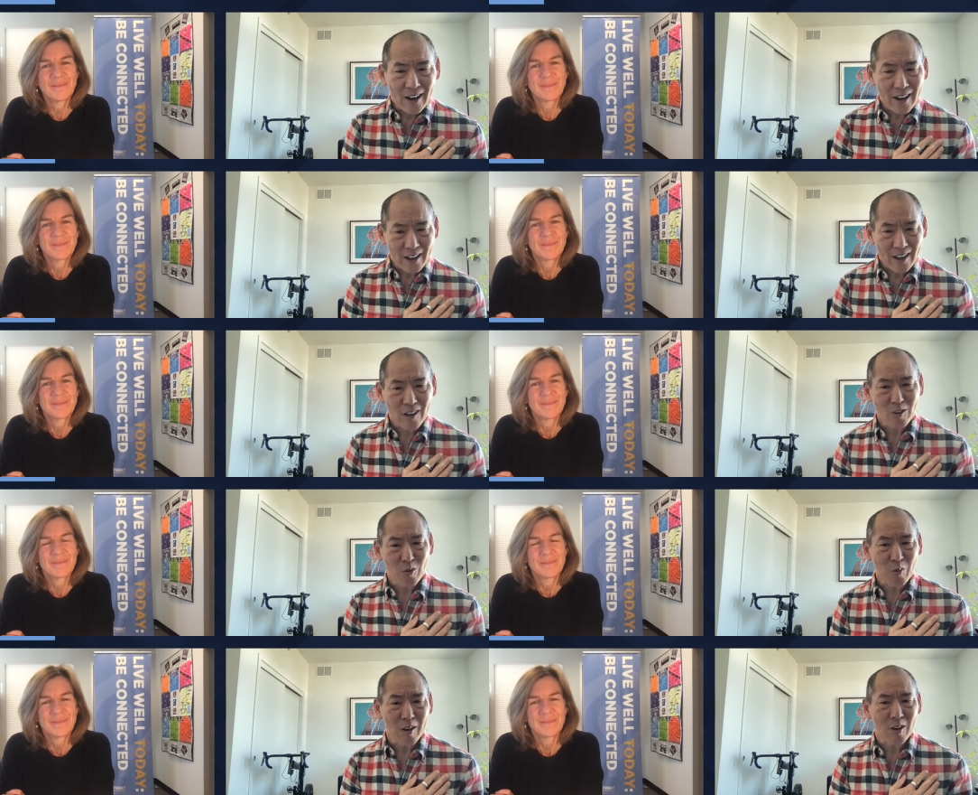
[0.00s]
Speaker 1: uh,
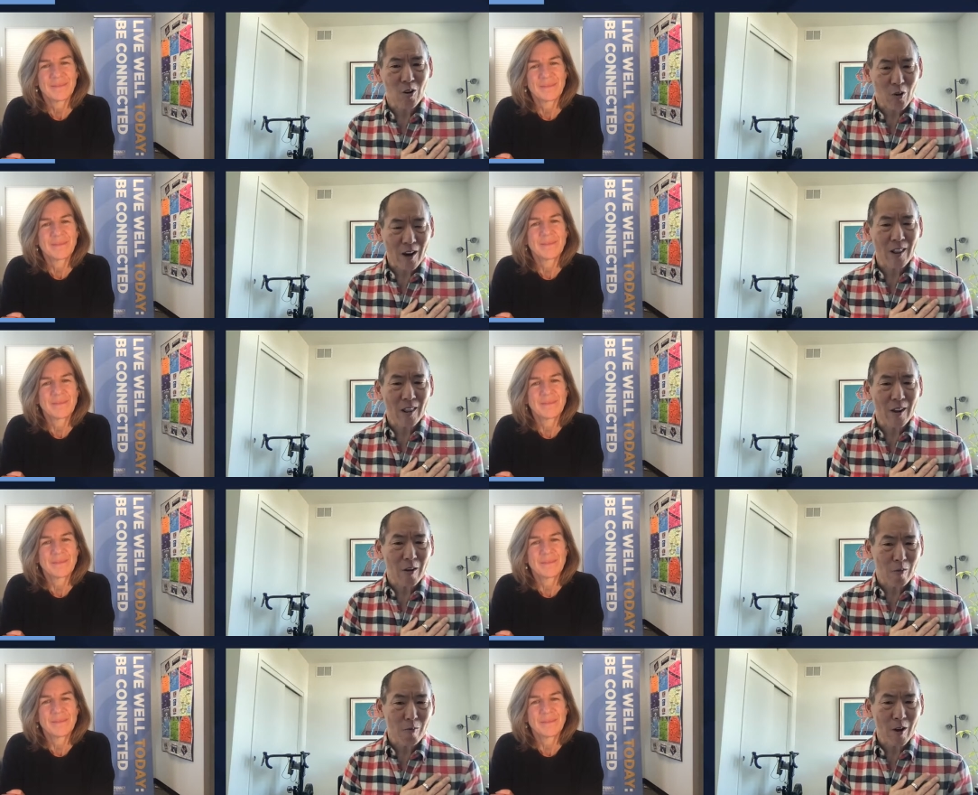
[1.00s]
has been
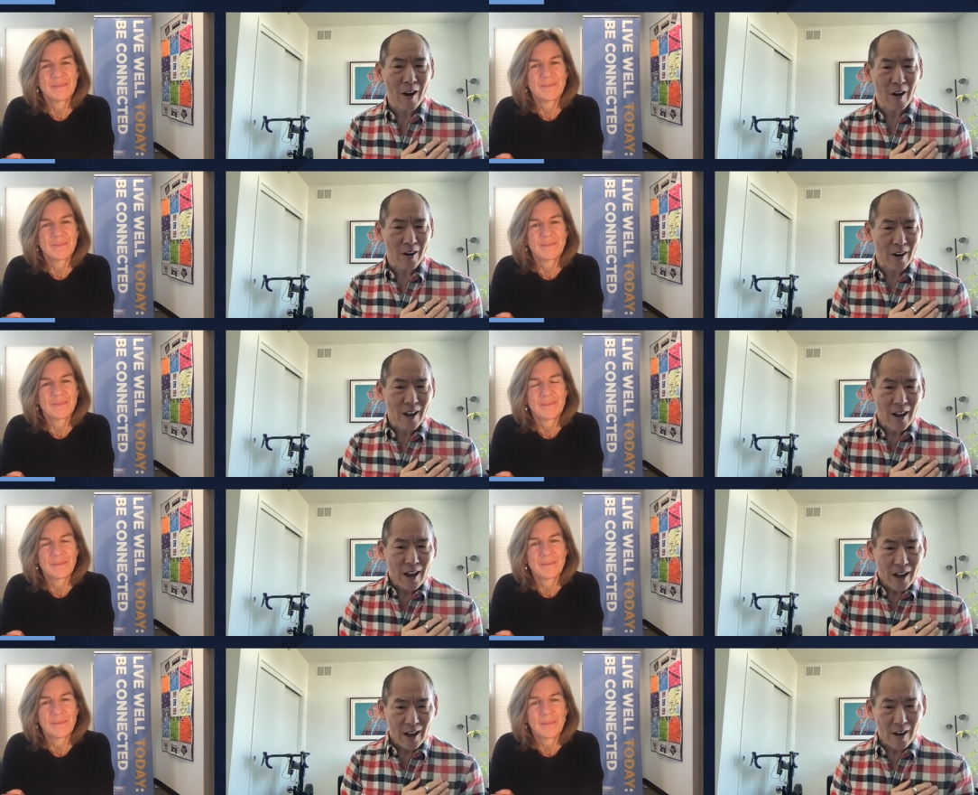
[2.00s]
greatly impaired.
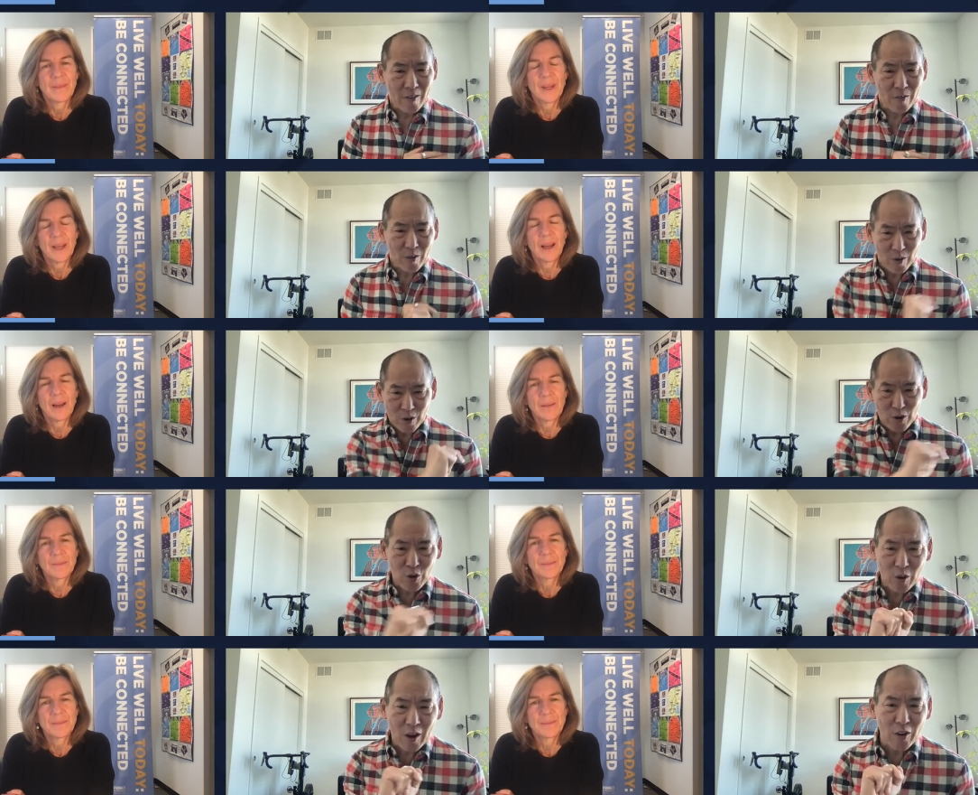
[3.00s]
Um,
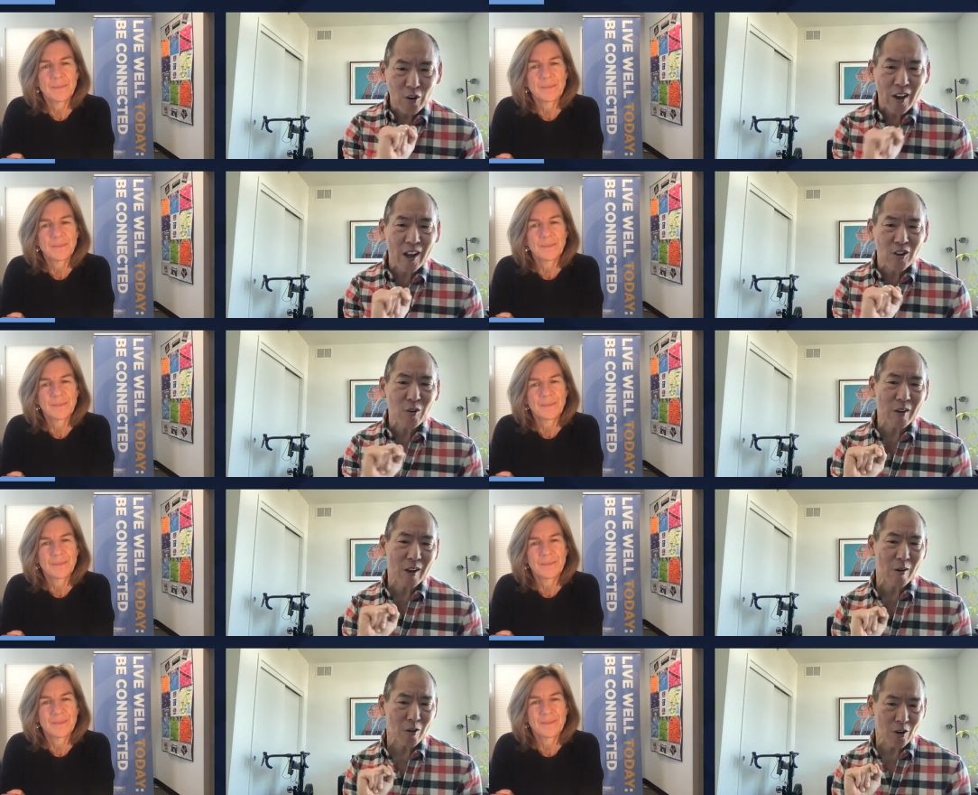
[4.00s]
you you're catching
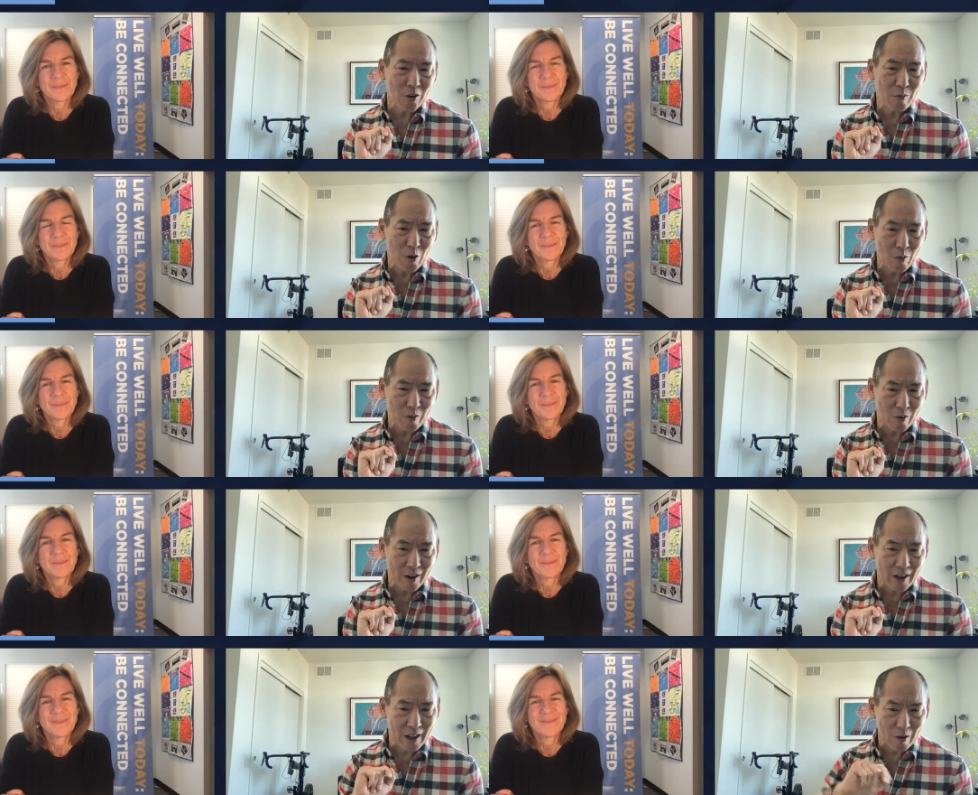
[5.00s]
me at a good moment
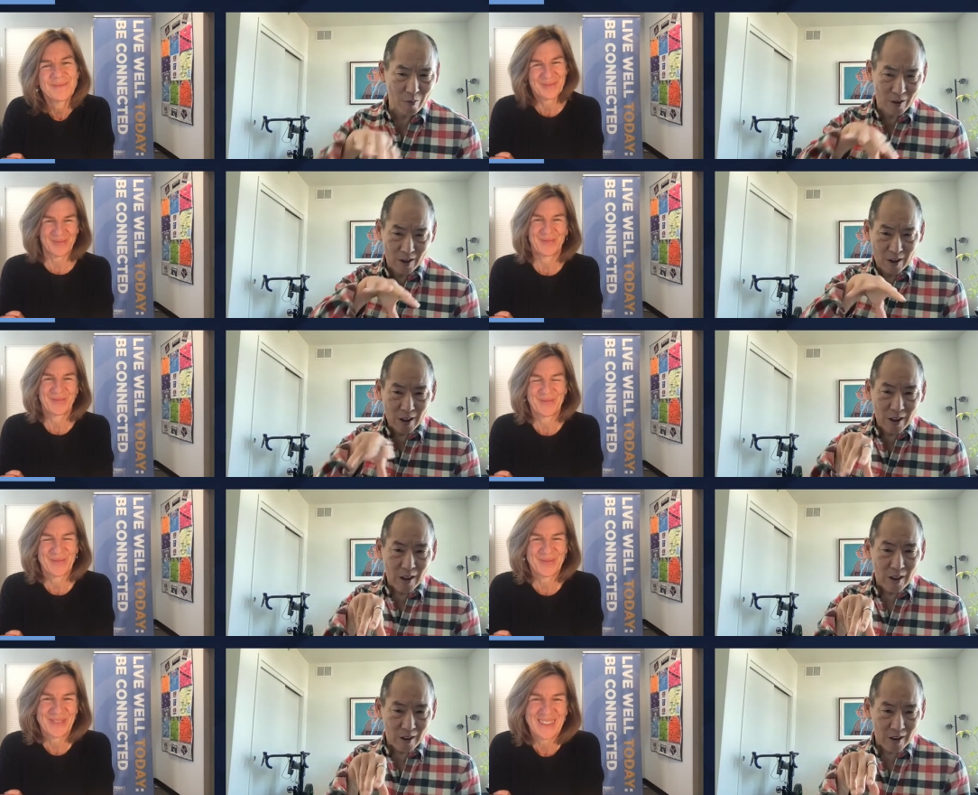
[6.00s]
right now, but
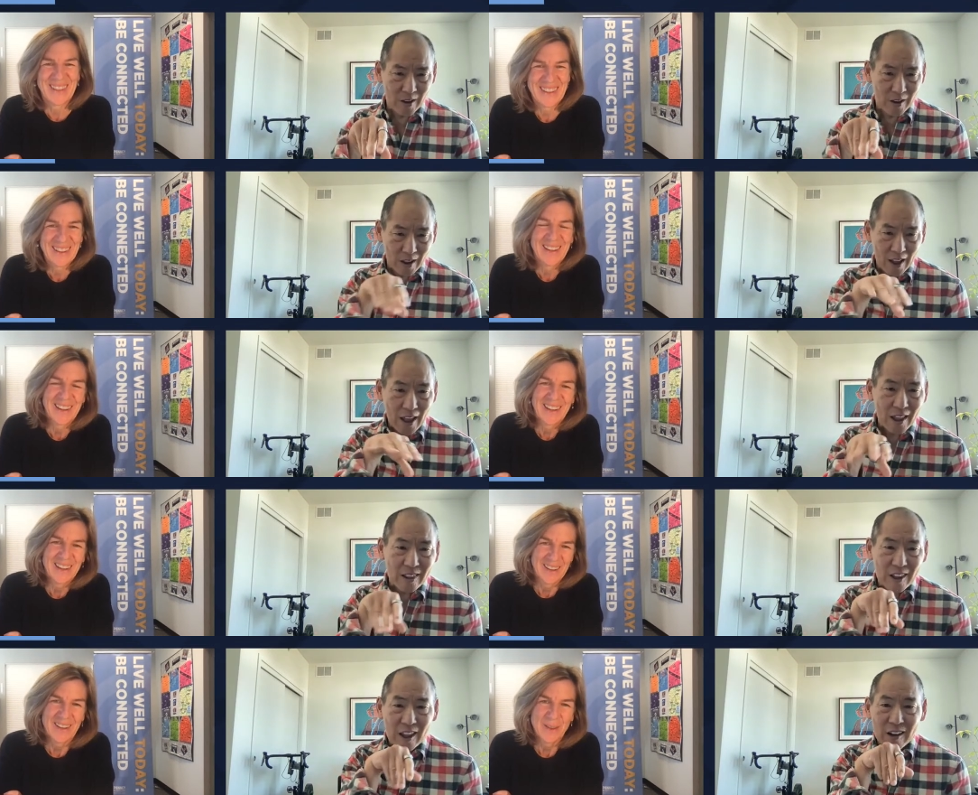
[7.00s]
eh,
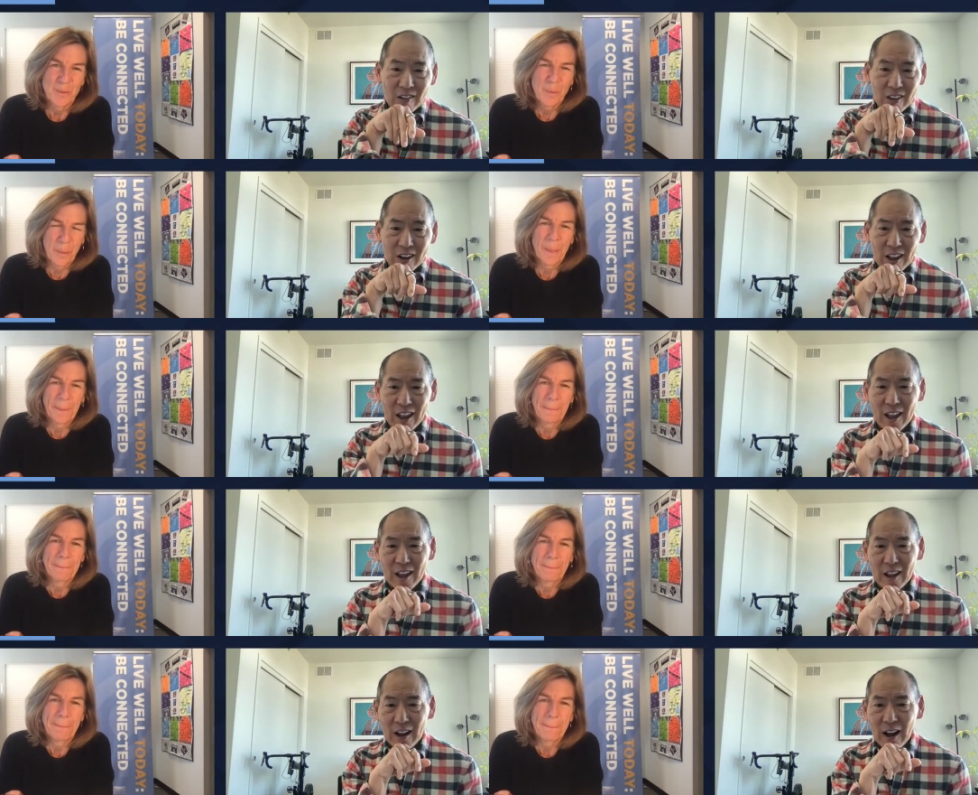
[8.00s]
at the end of the
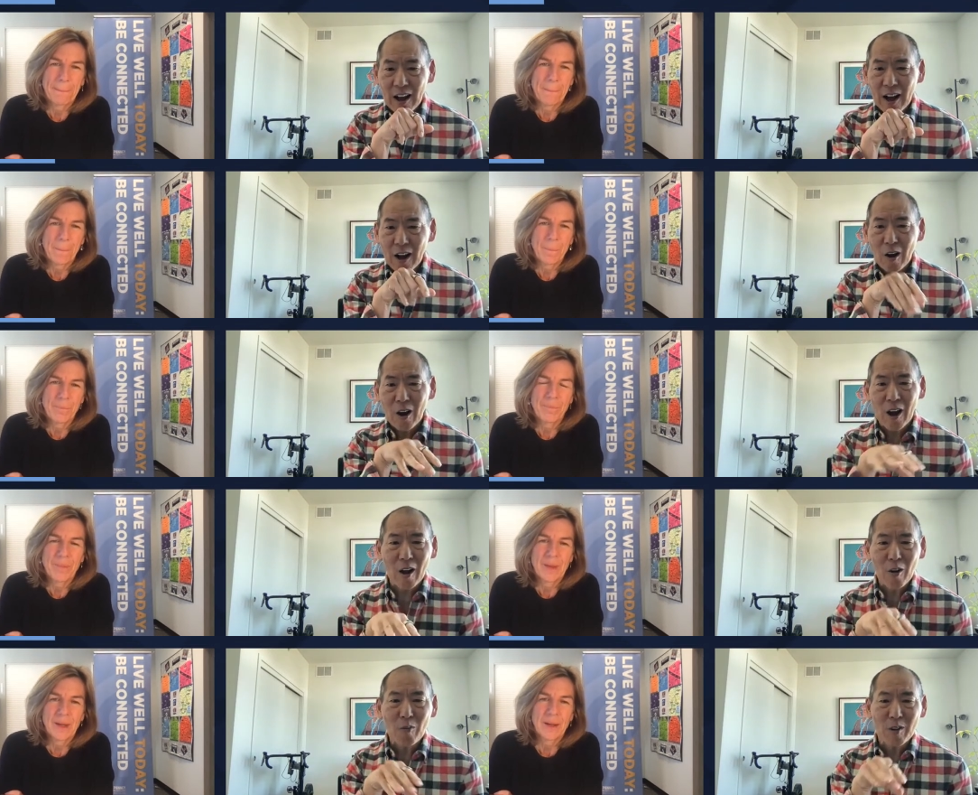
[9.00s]
day, I'll,
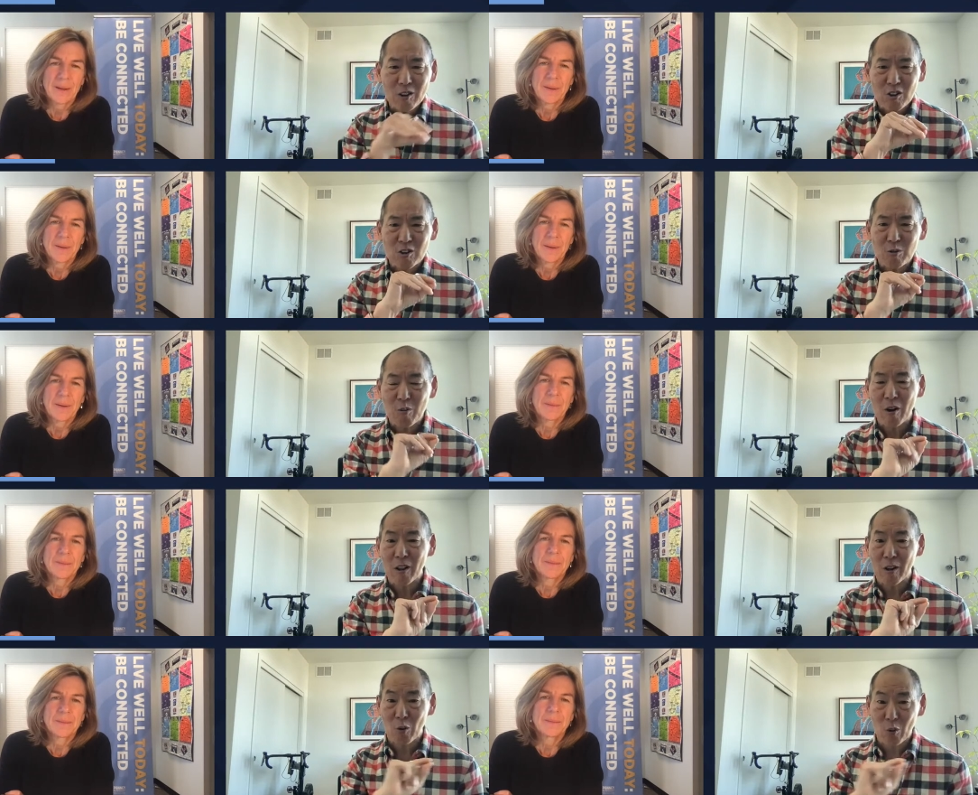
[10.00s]
I'll be just
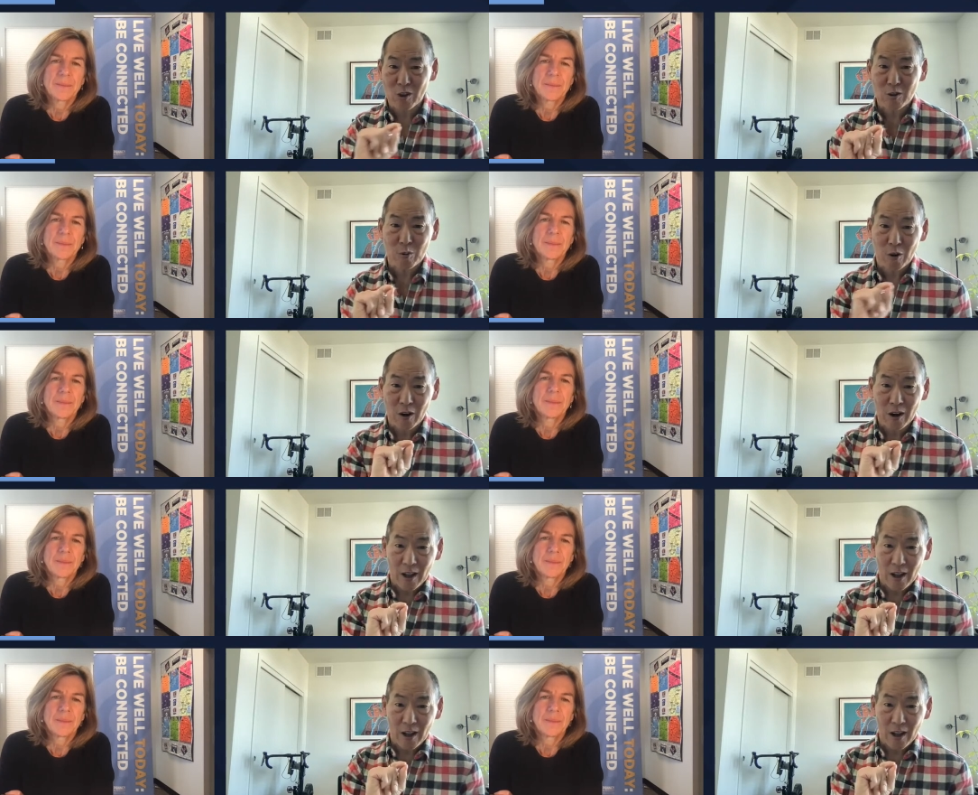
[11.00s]
barely a whisper.